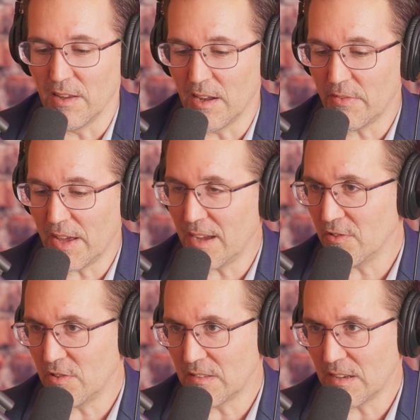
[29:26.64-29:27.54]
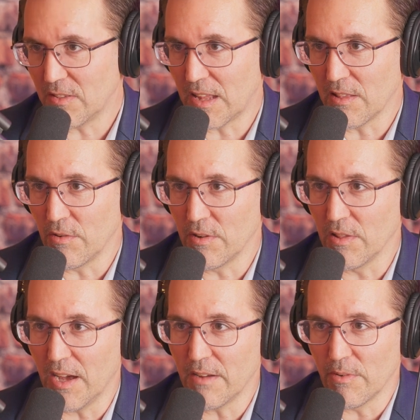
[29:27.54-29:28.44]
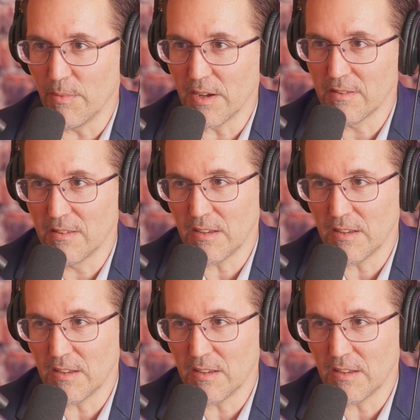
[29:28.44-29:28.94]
a lot of that, she said, they learned a lot from us,